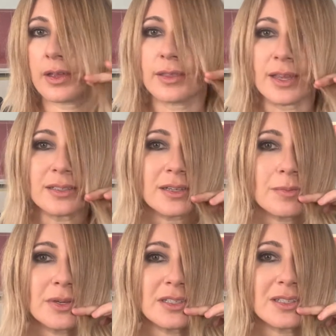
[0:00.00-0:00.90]
that's
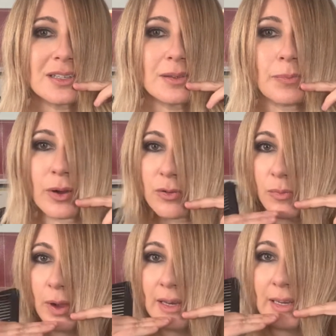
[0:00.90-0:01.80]
coming just to the bottom of
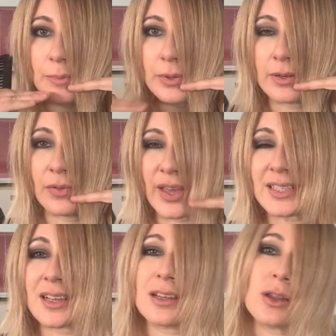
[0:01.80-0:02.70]
my lip.
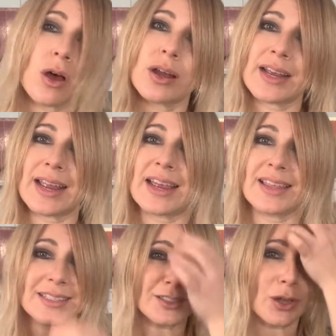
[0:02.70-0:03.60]
That's a lot of hair.
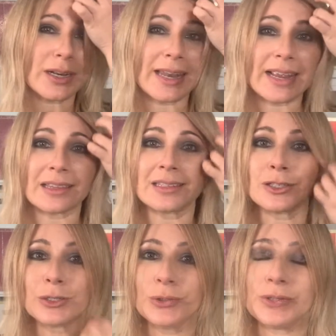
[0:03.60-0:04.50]
That's a lot of length to
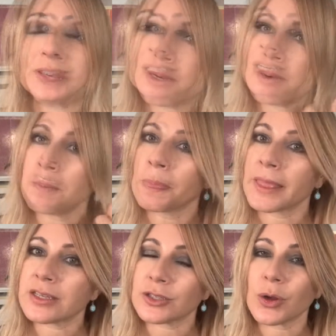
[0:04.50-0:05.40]
lose.
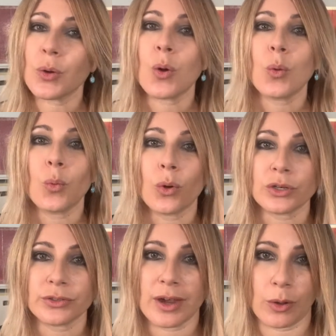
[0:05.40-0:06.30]
So
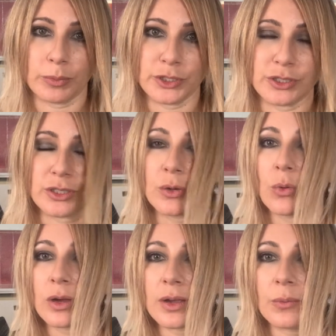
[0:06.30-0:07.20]
what are our options?
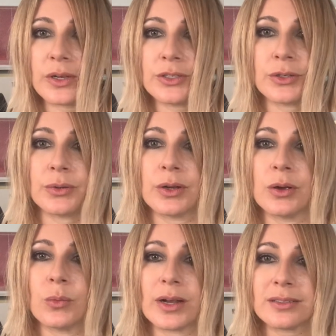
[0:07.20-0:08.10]
What can we do?
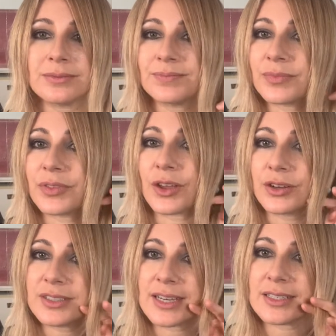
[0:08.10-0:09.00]
Well,
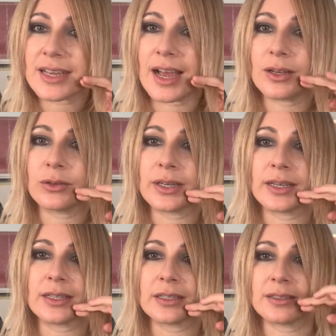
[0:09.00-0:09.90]
those ends are looking
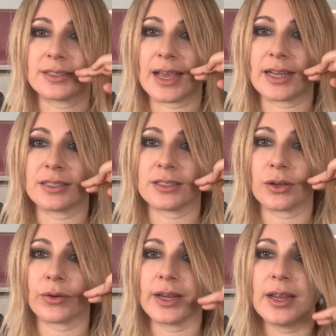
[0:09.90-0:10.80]
a little sad and
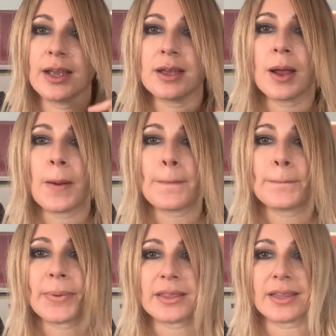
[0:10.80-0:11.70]
sorry,
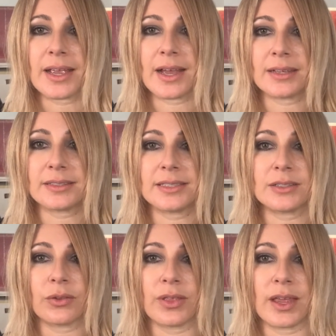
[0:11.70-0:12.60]
but they are
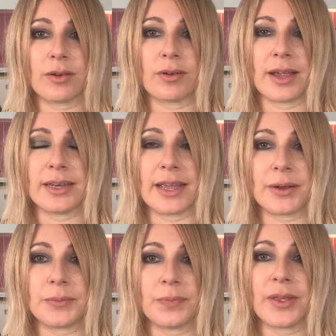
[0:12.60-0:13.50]
still there right now.
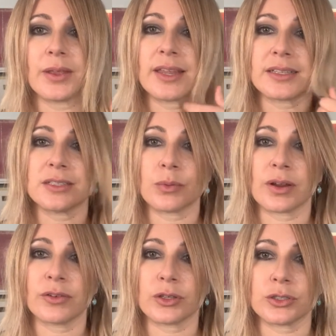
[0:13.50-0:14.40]
And this is what
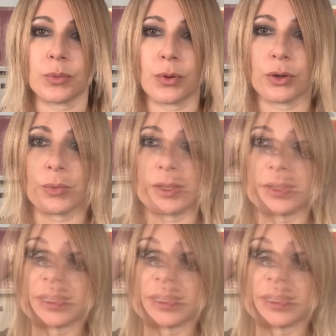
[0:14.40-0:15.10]
I've got to work with.